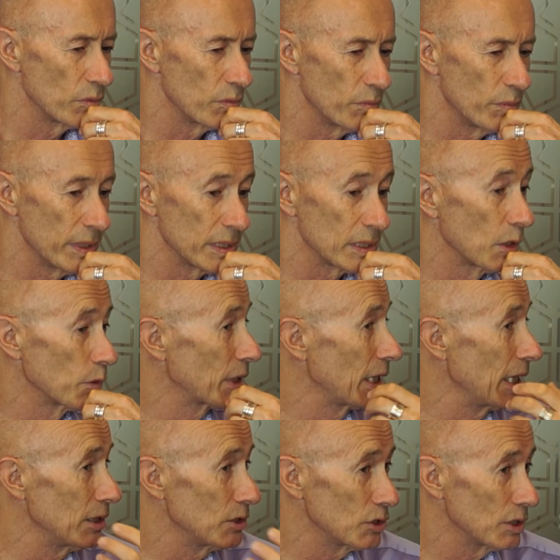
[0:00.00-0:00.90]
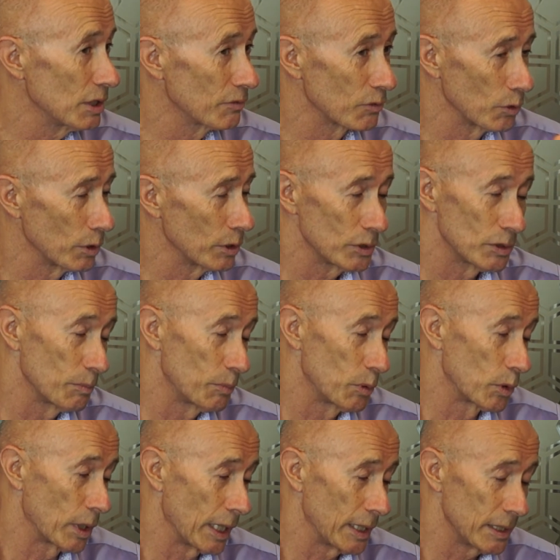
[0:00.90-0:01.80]
But location, of course,
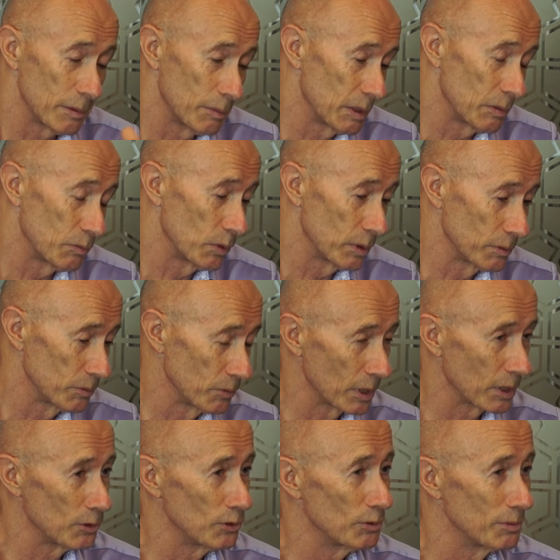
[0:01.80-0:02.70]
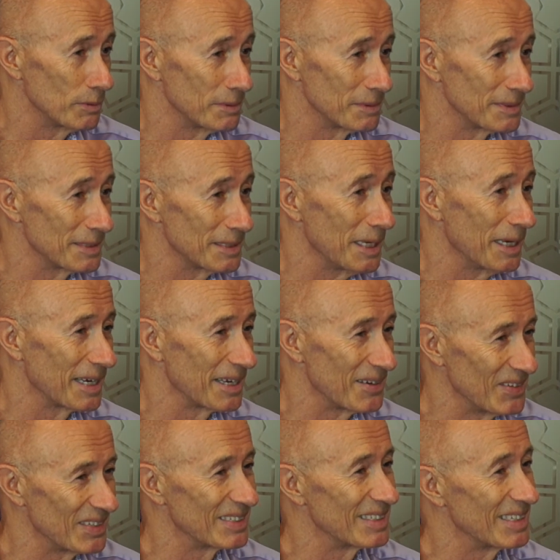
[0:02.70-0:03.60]
Phuket, what can you say?
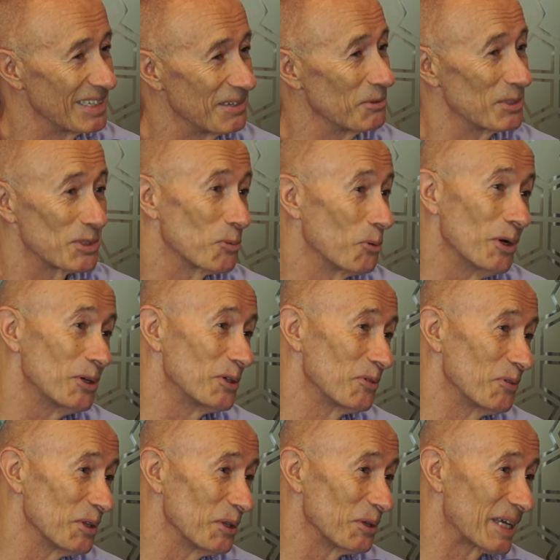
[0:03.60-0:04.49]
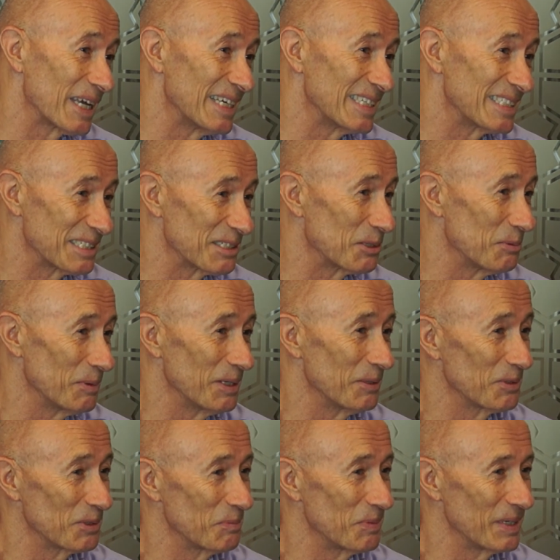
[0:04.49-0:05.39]
It was a wonderful location to be
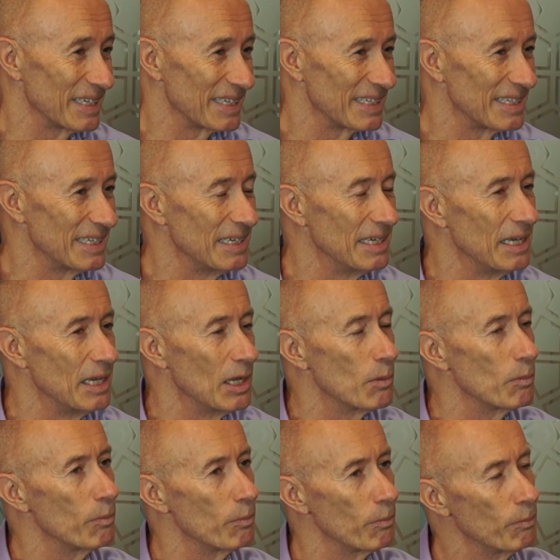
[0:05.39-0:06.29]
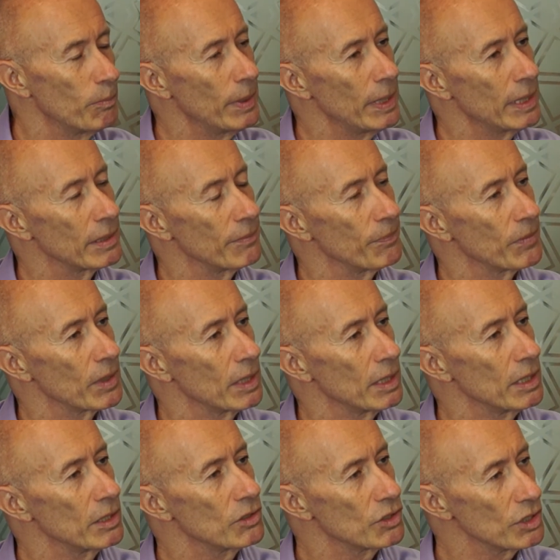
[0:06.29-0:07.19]
able to be here. But
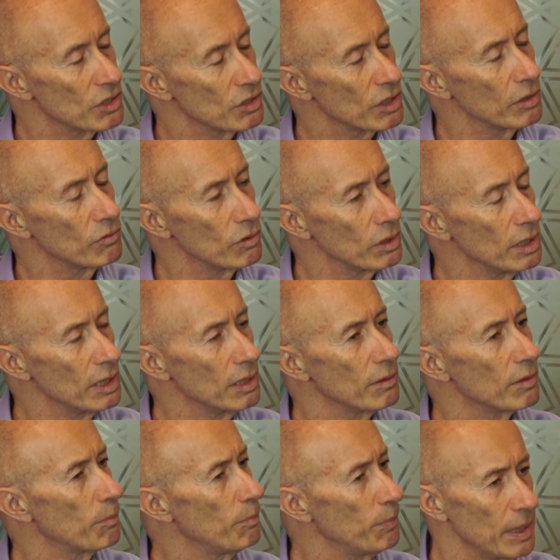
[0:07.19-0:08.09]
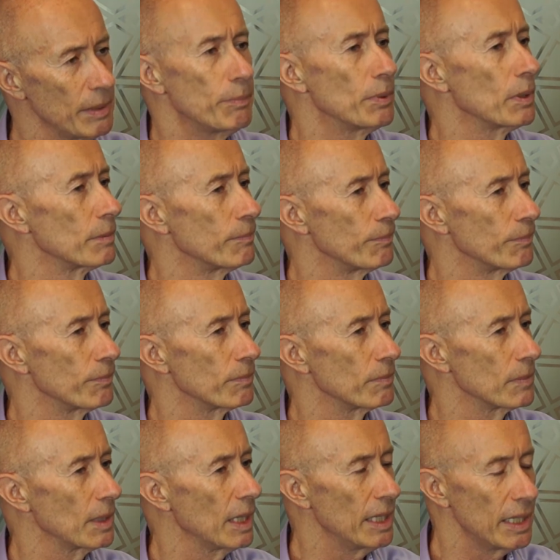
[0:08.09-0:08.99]
it's just generally the people.
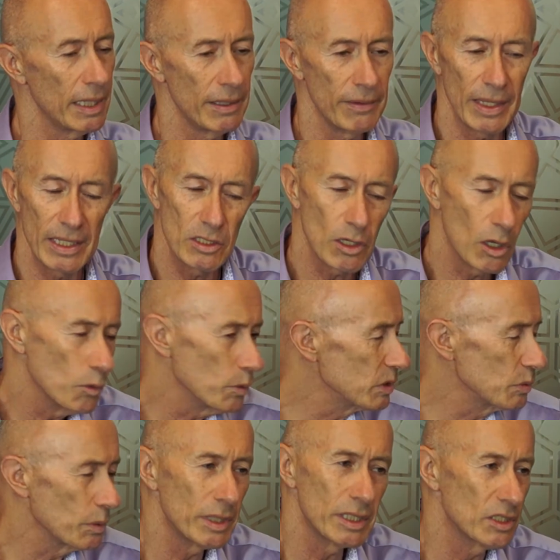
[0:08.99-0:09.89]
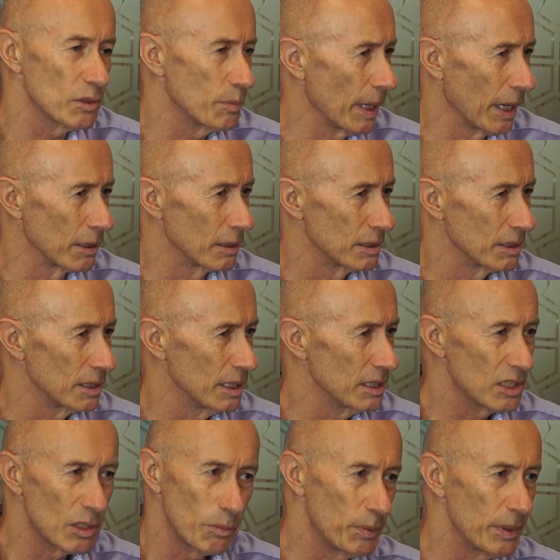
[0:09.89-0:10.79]
And that's always what it's about.
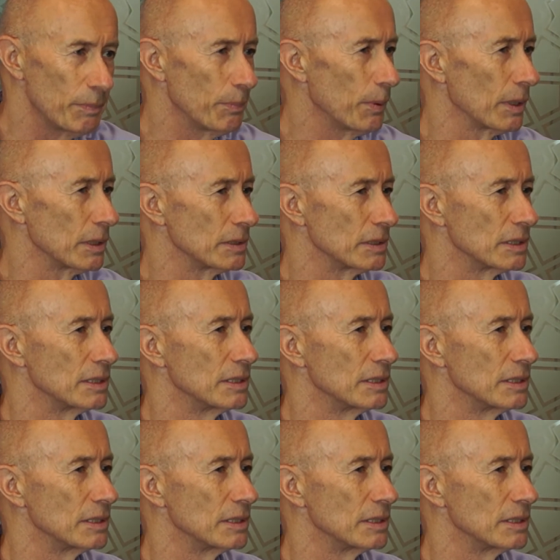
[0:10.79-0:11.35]
It's the people.